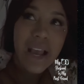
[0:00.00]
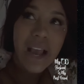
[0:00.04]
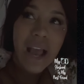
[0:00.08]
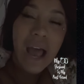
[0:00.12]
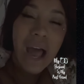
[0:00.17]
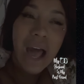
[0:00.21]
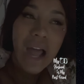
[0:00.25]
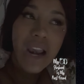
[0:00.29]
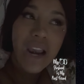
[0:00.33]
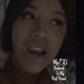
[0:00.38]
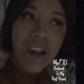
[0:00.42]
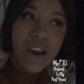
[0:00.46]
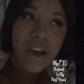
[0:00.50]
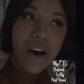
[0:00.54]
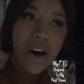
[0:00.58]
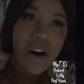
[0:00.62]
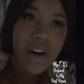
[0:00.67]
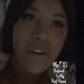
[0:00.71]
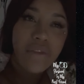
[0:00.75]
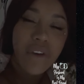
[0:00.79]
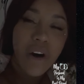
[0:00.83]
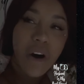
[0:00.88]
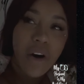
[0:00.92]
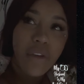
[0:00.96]
Like, I
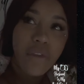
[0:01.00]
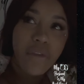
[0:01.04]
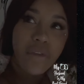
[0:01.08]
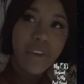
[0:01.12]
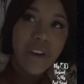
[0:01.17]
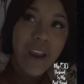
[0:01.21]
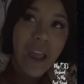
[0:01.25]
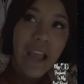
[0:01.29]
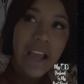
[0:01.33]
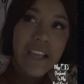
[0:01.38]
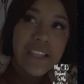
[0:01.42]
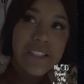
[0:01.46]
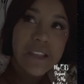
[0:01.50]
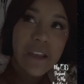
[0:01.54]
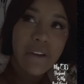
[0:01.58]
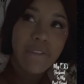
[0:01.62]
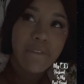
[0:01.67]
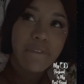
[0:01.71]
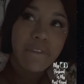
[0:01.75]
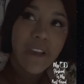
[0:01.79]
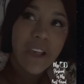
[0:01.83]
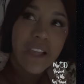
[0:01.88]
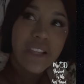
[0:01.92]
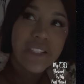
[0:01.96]
love a nice
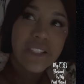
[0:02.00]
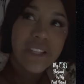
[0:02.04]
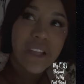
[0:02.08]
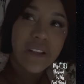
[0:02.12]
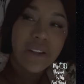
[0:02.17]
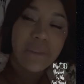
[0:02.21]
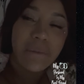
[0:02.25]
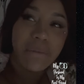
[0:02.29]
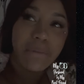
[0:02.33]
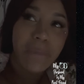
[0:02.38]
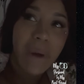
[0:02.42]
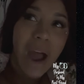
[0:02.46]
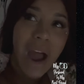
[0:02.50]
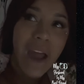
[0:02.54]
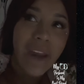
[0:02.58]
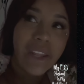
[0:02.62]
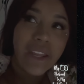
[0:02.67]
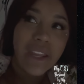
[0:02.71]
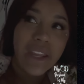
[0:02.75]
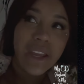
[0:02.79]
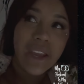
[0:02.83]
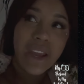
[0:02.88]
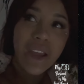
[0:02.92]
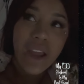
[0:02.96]
vixen
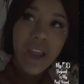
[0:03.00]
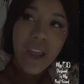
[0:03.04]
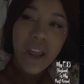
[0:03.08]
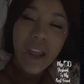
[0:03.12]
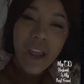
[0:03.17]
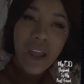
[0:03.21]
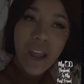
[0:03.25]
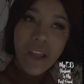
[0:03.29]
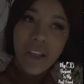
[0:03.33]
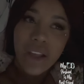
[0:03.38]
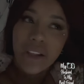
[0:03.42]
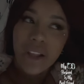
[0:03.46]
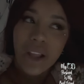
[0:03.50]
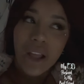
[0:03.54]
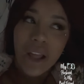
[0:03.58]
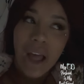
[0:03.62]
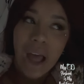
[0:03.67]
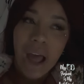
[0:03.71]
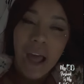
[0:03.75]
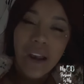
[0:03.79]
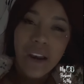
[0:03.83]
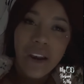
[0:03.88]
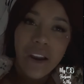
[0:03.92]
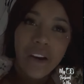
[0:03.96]
body.
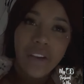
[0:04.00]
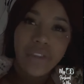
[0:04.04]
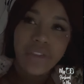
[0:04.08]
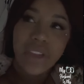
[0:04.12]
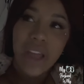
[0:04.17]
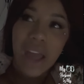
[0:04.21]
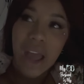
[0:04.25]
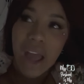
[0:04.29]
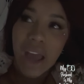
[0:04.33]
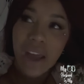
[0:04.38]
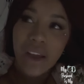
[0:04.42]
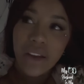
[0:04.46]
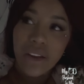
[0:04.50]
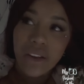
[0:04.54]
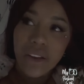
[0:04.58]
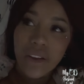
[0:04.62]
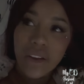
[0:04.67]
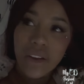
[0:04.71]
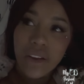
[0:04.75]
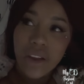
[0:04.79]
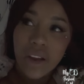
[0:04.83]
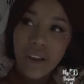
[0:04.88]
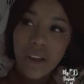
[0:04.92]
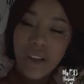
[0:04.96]
I love that.
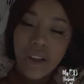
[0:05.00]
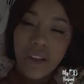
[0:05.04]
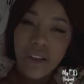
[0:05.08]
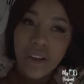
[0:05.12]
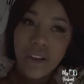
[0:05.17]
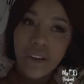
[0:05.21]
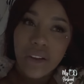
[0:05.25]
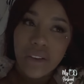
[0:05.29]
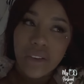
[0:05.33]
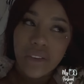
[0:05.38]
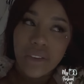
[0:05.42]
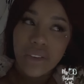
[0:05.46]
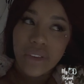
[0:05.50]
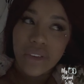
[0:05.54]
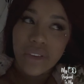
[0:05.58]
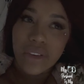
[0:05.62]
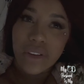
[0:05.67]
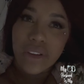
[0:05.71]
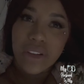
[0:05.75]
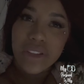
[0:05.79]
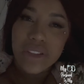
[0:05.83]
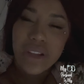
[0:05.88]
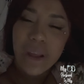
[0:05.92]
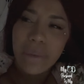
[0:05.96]

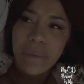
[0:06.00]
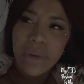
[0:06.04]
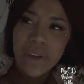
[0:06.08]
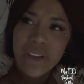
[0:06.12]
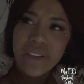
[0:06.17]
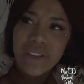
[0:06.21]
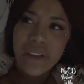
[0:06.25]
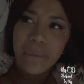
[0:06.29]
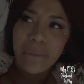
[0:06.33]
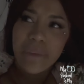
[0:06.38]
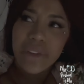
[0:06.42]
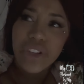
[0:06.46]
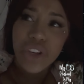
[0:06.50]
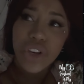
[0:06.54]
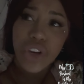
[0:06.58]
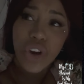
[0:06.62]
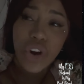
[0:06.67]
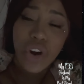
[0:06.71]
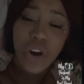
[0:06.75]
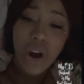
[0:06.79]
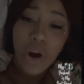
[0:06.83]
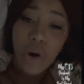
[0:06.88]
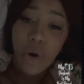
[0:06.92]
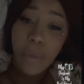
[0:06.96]
It's not because I'm
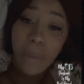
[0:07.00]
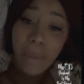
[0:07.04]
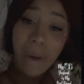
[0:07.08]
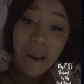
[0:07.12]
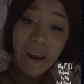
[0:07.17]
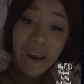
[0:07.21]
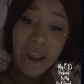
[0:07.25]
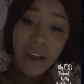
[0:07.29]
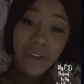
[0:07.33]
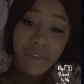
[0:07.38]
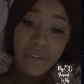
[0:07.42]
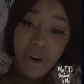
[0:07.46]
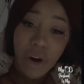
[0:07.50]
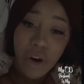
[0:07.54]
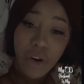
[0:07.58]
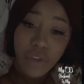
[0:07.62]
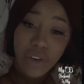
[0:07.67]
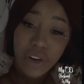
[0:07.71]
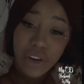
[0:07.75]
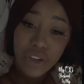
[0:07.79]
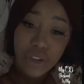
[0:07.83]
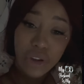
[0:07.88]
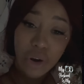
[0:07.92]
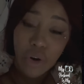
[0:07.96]
insecure. All my life, I
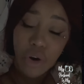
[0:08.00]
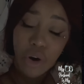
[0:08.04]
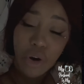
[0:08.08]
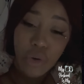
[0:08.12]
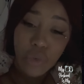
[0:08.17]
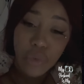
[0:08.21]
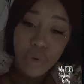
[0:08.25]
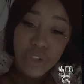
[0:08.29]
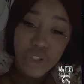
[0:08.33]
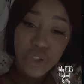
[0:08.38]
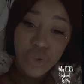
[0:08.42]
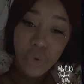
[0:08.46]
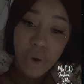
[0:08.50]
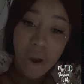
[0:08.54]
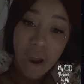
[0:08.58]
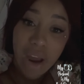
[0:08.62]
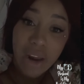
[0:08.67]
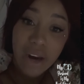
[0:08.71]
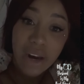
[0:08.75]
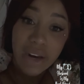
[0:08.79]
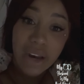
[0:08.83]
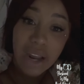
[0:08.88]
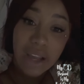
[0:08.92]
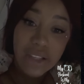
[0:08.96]
already always knew I
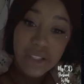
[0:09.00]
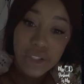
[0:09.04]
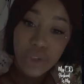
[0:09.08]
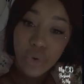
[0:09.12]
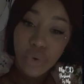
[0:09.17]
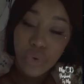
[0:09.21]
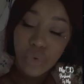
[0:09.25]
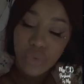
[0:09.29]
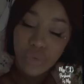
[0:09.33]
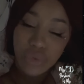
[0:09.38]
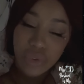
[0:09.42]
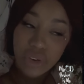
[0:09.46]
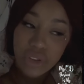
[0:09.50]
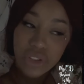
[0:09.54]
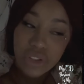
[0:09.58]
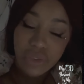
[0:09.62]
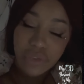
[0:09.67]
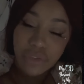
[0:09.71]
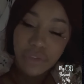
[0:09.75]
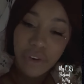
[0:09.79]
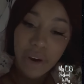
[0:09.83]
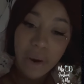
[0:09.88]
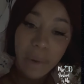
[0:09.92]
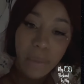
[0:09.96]
had a nice little
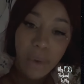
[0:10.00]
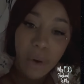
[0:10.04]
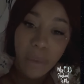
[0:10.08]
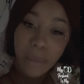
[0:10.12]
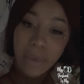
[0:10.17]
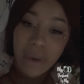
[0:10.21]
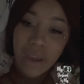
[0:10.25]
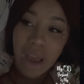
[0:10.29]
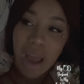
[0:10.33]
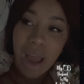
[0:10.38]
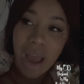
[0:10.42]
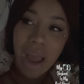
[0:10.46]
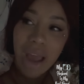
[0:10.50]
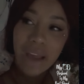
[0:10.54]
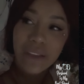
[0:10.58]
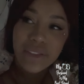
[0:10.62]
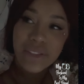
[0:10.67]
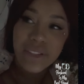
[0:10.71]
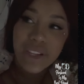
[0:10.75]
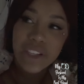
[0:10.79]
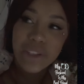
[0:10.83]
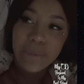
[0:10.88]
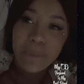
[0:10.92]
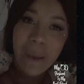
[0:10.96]
frame on me. I had
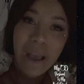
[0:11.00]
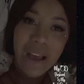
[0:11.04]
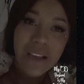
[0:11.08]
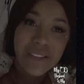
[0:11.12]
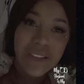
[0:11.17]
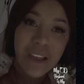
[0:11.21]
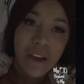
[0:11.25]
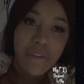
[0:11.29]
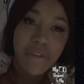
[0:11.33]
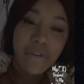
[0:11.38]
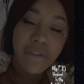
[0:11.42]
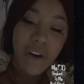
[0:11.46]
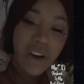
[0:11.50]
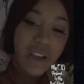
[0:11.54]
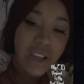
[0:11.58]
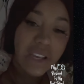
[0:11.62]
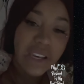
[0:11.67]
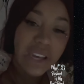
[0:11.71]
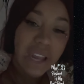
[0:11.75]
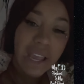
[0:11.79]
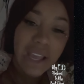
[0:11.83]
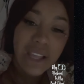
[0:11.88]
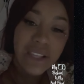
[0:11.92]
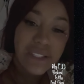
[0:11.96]
six packs at
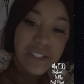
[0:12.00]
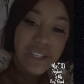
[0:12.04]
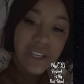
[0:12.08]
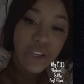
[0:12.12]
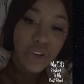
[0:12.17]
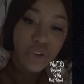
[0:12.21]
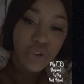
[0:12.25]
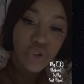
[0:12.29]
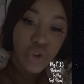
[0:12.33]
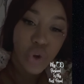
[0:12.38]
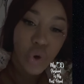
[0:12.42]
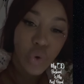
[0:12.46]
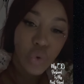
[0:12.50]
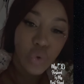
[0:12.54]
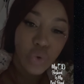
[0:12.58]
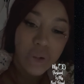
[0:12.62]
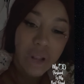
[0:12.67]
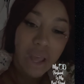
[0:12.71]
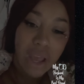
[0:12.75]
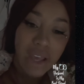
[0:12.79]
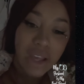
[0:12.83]
fucking 18 years old.